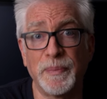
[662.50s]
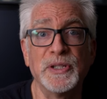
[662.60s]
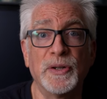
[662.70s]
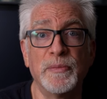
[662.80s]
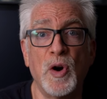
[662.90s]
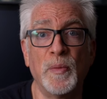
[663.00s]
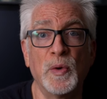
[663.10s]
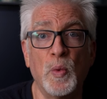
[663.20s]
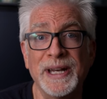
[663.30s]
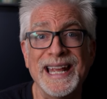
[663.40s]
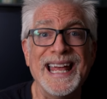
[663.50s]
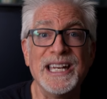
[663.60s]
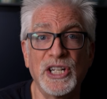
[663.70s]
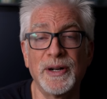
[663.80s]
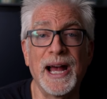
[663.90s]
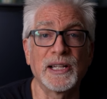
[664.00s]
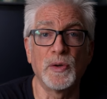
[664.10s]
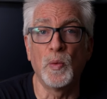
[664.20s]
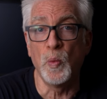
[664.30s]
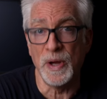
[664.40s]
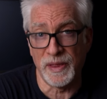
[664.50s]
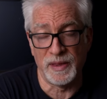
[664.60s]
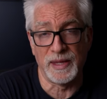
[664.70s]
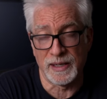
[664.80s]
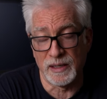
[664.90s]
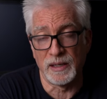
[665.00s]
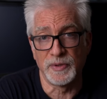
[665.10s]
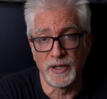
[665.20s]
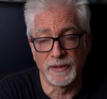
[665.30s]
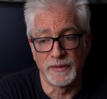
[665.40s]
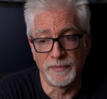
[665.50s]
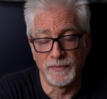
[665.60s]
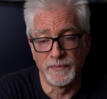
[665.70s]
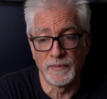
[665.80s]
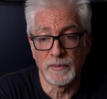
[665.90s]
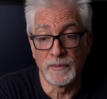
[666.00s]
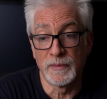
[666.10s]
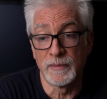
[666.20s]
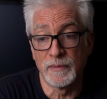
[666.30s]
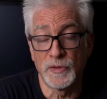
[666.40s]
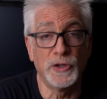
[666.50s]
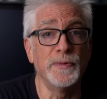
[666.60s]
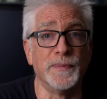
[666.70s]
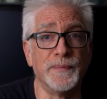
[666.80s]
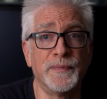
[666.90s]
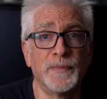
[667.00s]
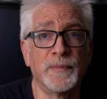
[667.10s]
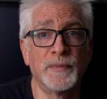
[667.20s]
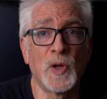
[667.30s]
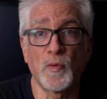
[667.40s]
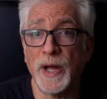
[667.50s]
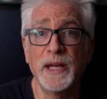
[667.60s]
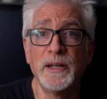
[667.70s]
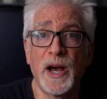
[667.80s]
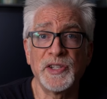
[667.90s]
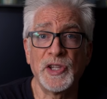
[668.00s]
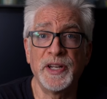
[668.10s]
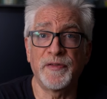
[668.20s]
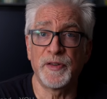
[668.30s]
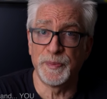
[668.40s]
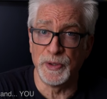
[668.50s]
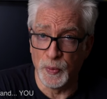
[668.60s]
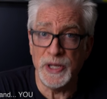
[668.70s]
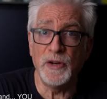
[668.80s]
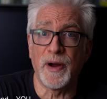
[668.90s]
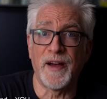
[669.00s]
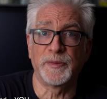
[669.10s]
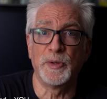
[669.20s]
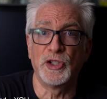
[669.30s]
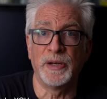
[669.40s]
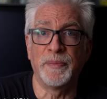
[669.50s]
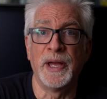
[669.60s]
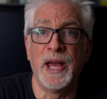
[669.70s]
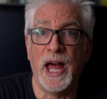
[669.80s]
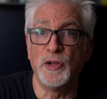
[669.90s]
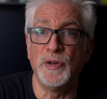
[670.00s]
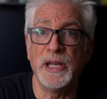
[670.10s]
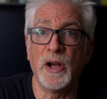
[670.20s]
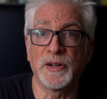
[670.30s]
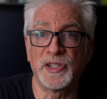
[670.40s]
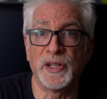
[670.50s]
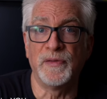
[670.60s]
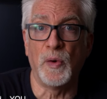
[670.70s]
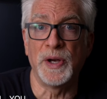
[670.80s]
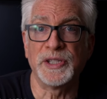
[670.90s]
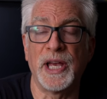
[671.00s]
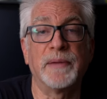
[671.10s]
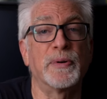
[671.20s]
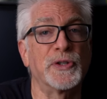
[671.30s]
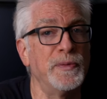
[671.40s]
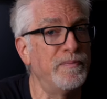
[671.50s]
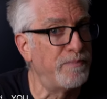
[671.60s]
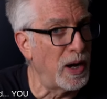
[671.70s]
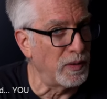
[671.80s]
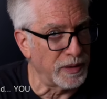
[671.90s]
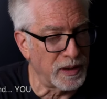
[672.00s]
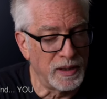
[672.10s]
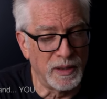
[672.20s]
up until the moment one interacts with that object. 2. Recognize the difference between craftsmanship and unique artistic voice and pursue both.